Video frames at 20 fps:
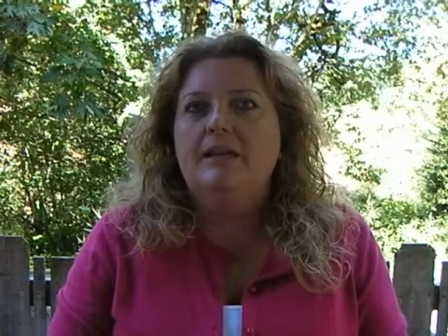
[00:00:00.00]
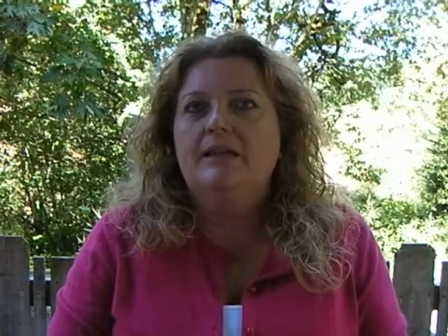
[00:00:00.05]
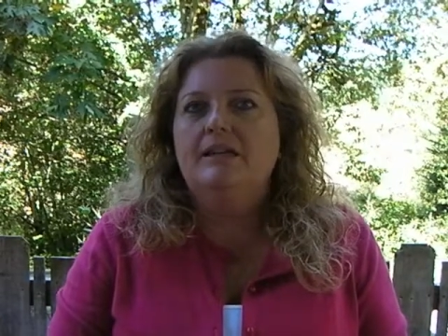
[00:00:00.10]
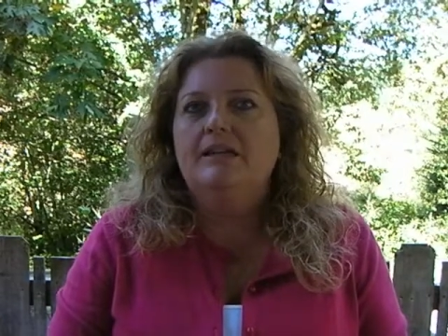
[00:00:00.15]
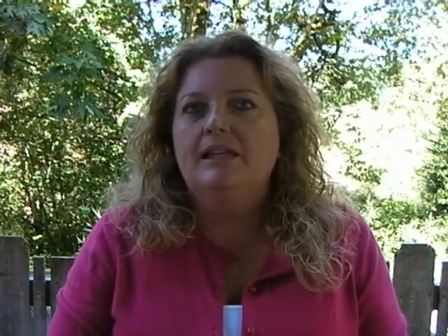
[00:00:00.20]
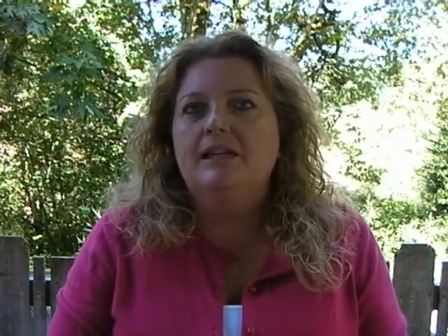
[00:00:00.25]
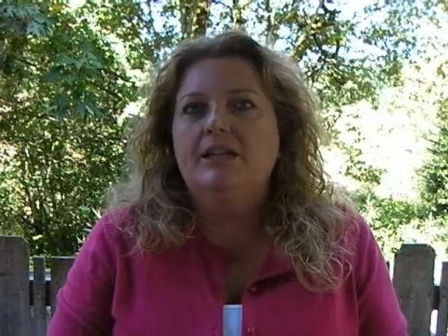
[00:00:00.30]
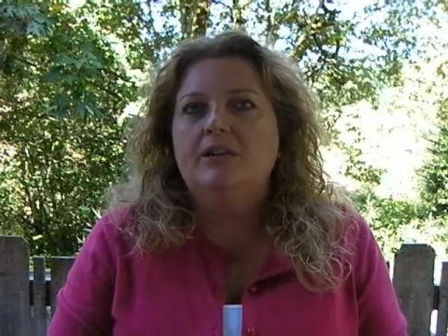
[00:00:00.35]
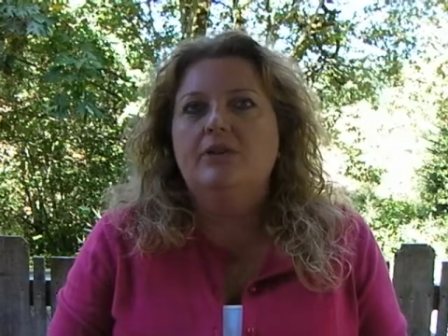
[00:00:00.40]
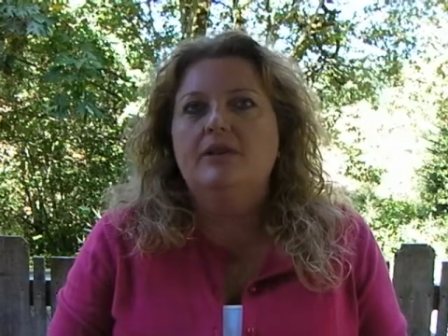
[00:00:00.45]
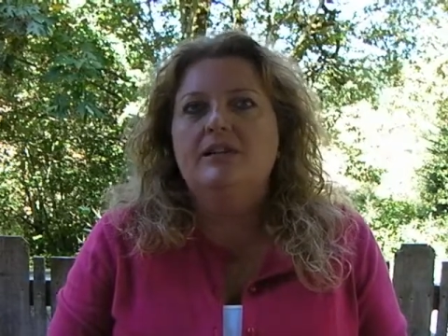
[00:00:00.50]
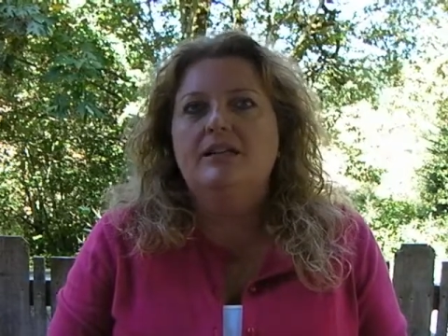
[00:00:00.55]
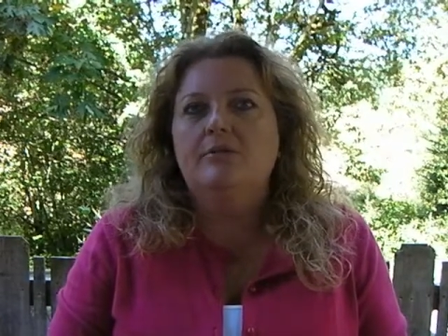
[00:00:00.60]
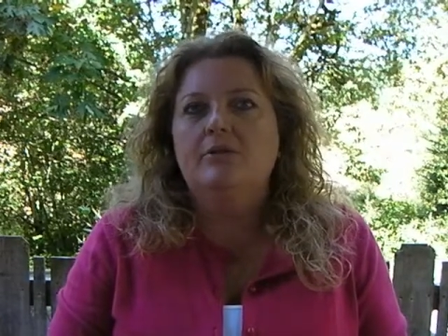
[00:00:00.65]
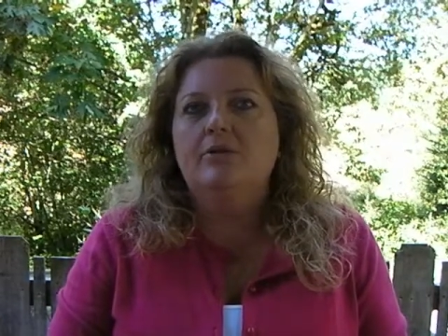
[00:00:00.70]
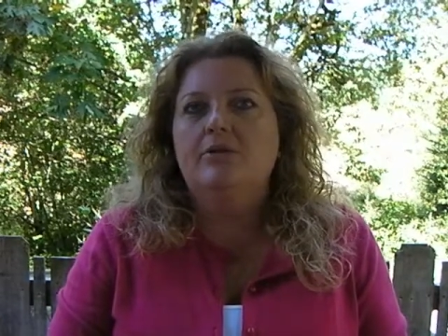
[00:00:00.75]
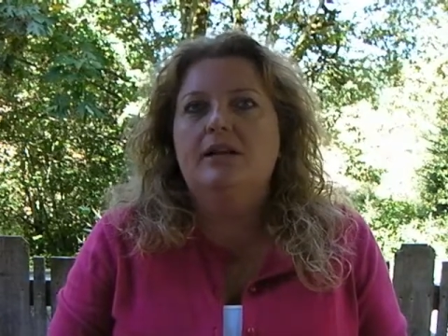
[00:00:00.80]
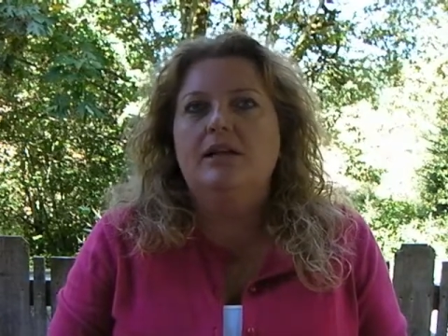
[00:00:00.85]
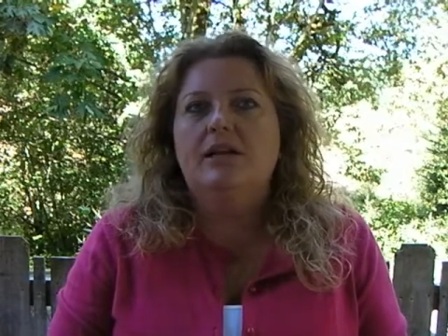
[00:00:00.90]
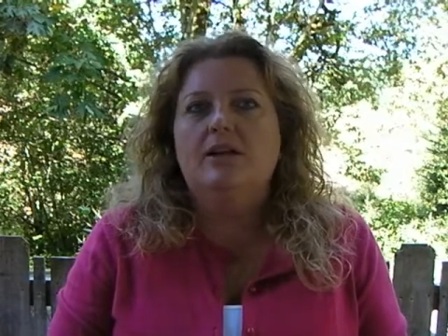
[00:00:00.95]
Cigarette
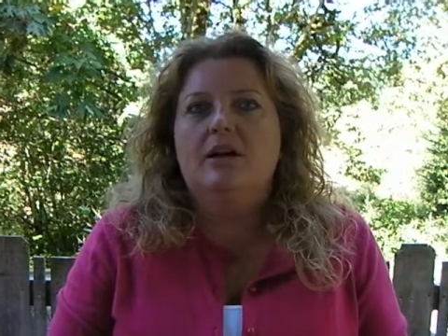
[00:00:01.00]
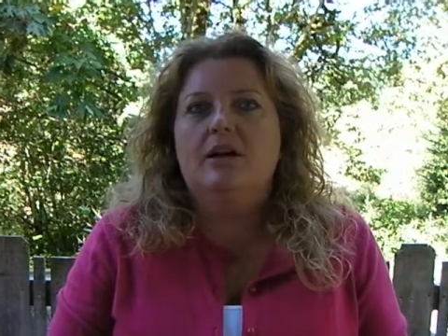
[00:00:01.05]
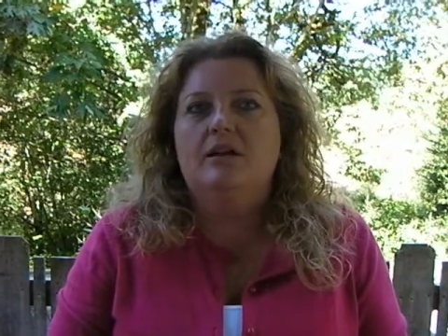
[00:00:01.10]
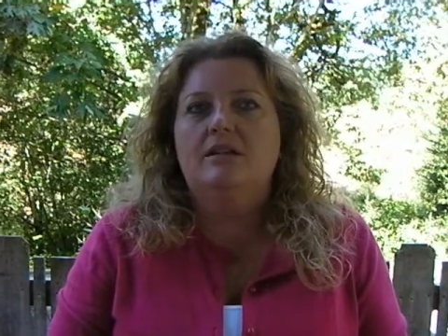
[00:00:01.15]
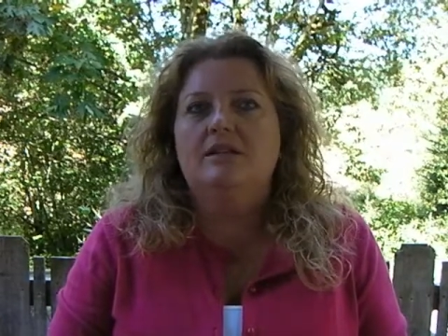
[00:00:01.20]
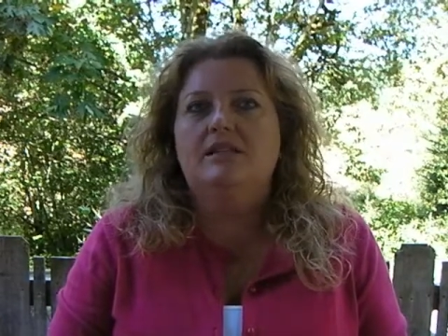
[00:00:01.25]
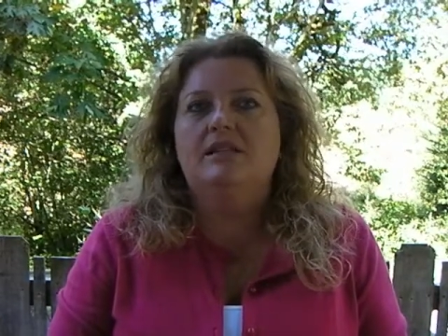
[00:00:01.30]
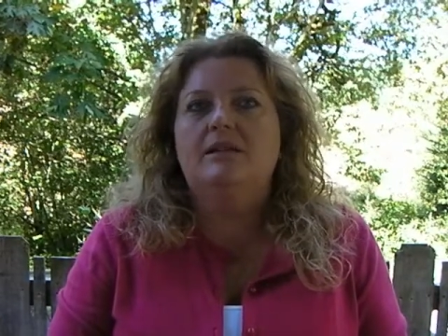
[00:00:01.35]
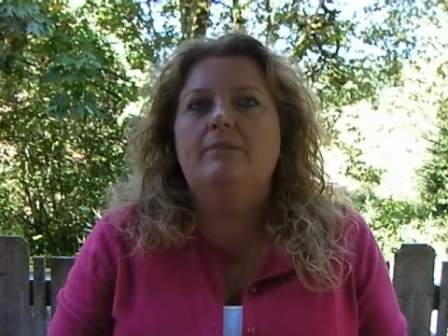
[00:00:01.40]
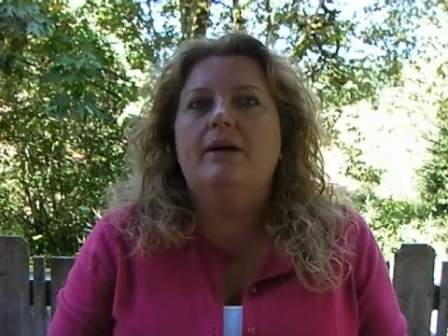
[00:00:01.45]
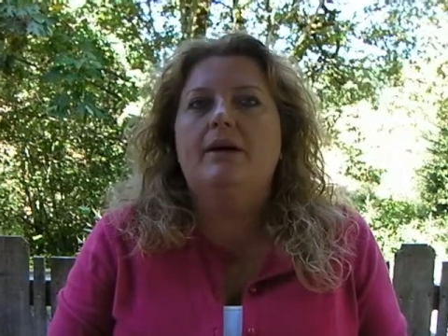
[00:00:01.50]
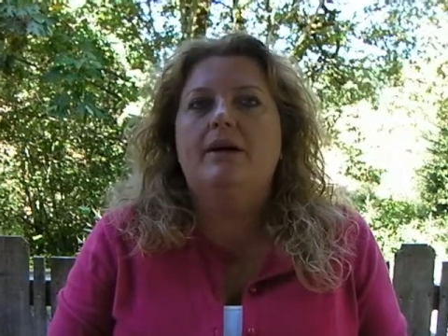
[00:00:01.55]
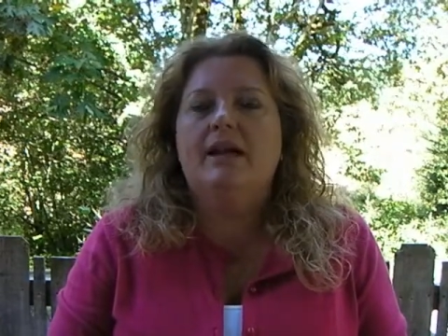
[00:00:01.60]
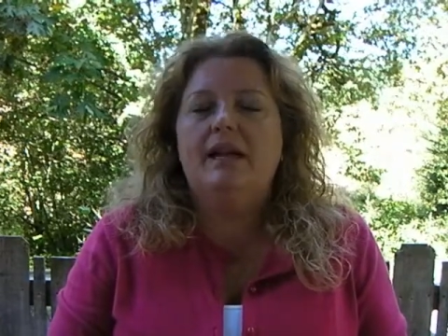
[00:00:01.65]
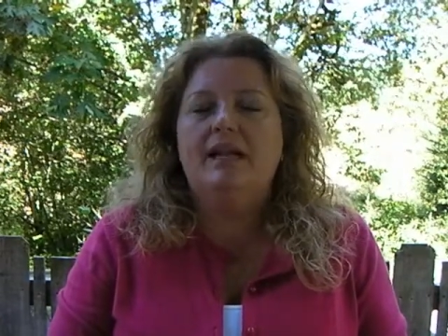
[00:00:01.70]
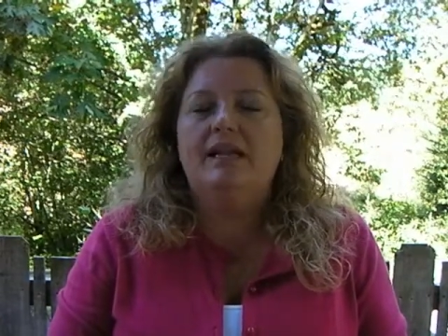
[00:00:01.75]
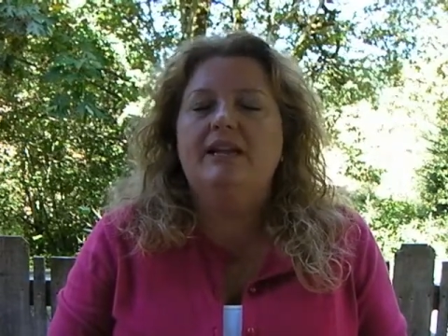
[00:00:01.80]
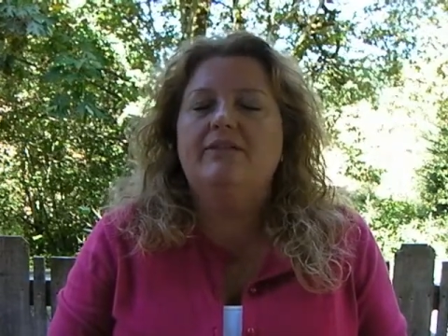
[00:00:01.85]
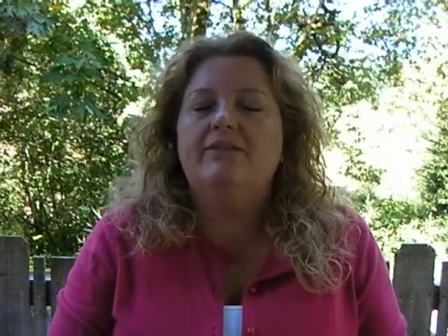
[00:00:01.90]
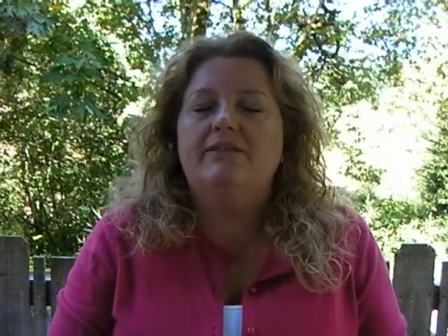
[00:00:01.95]
smoking causes about
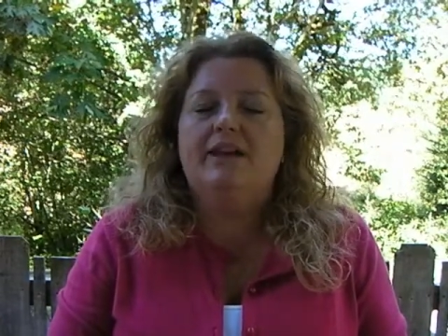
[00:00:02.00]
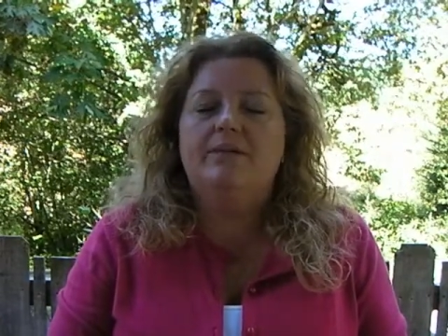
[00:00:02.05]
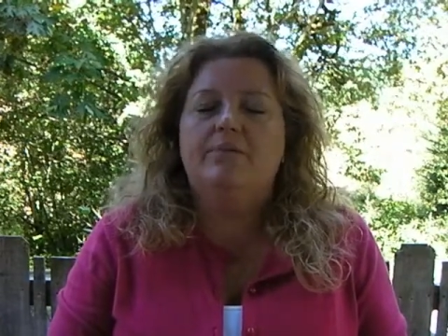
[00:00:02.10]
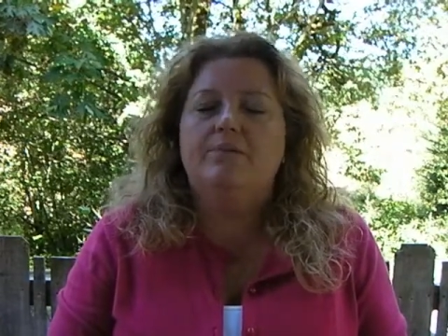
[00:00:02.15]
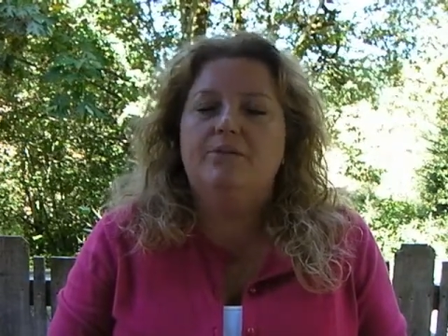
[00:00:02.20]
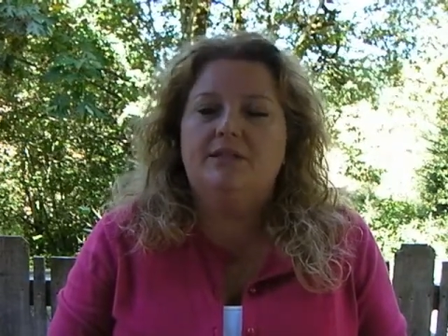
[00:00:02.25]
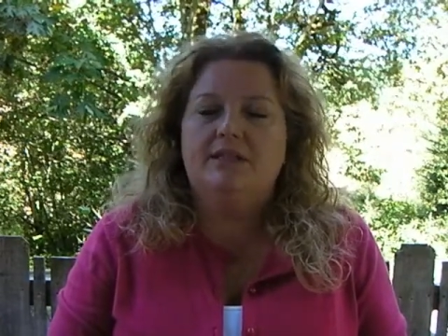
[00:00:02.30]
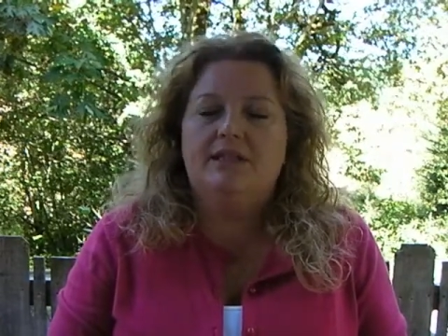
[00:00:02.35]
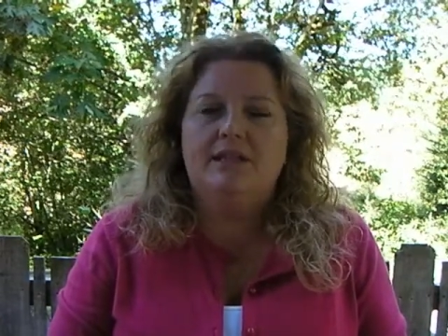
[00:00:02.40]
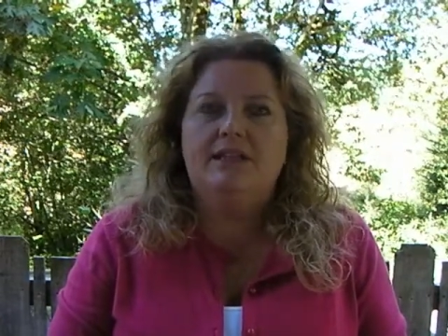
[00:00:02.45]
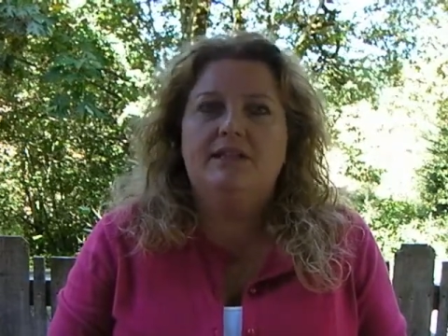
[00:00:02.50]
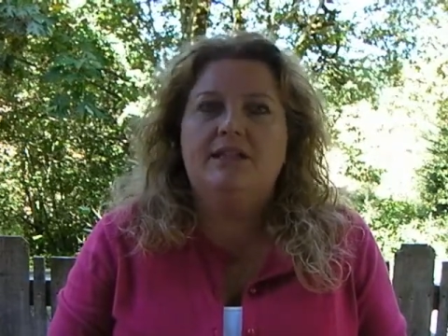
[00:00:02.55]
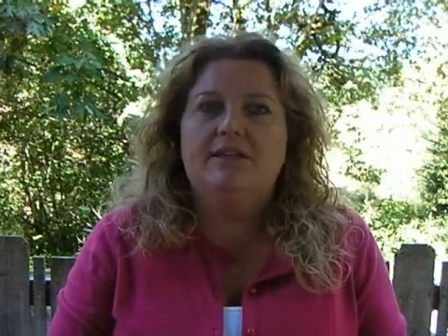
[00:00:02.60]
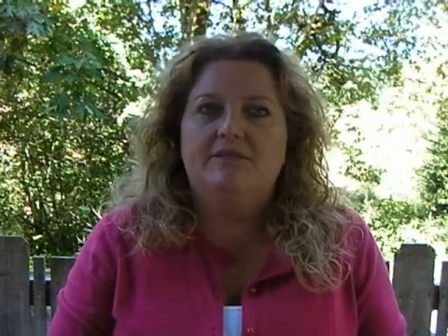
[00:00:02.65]
85%